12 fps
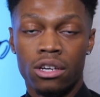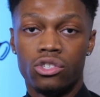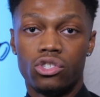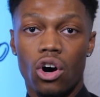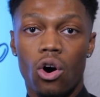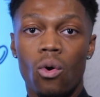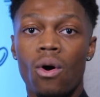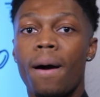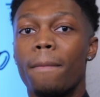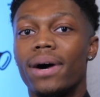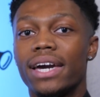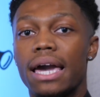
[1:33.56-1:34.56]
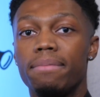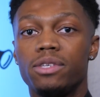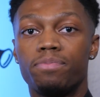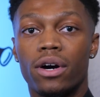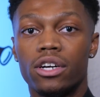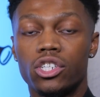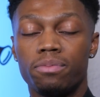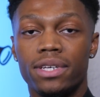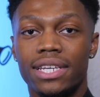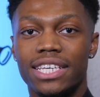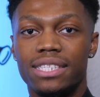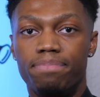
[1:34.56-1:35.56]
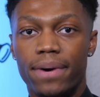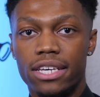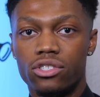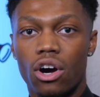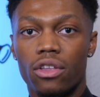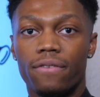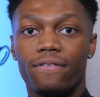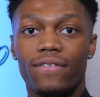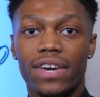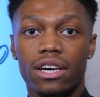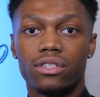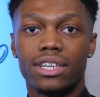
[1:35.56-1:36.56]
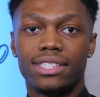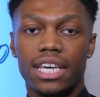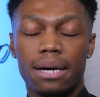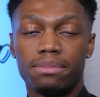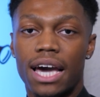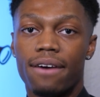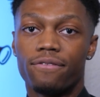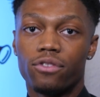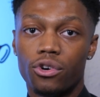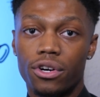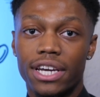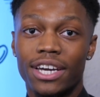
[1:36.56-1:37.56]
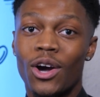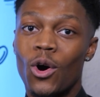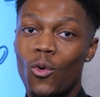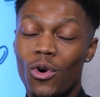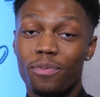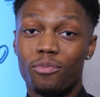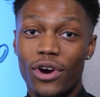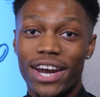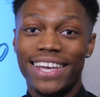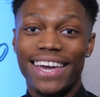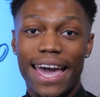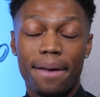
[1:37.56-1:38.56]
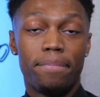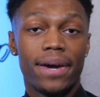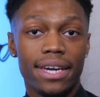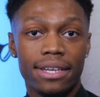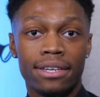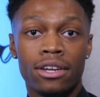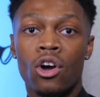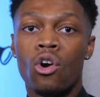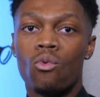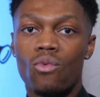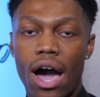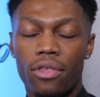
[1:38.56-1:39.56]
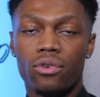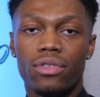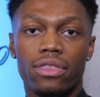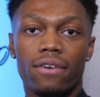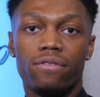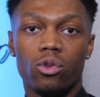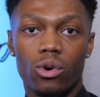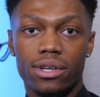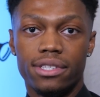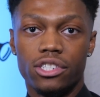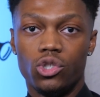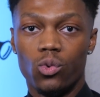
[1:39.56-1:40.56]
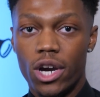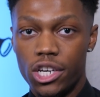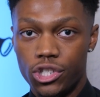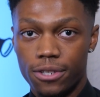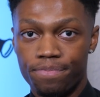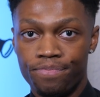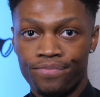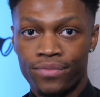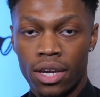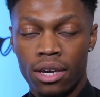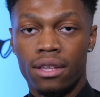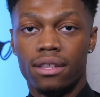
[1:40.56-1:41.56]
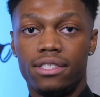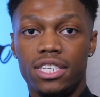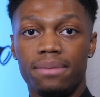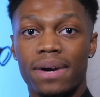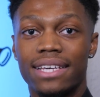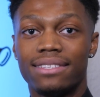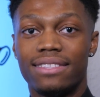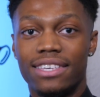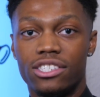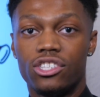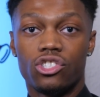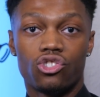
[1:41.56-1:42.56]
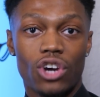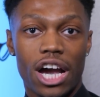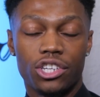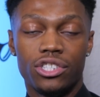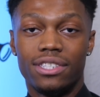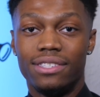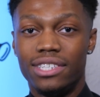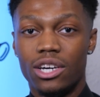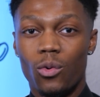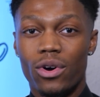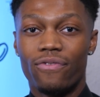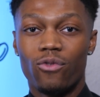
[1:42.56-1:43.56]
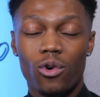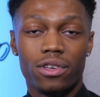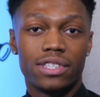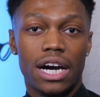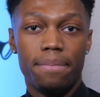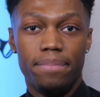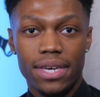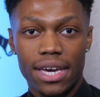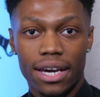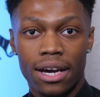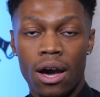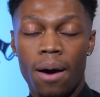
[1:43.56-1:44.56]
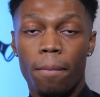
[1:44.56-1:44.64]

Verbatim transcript: So, Miami's punishment is based on the failed attempt at flirting with Brady and Payton rather than the Flores situation. The team has this distraction to deal with for the time being,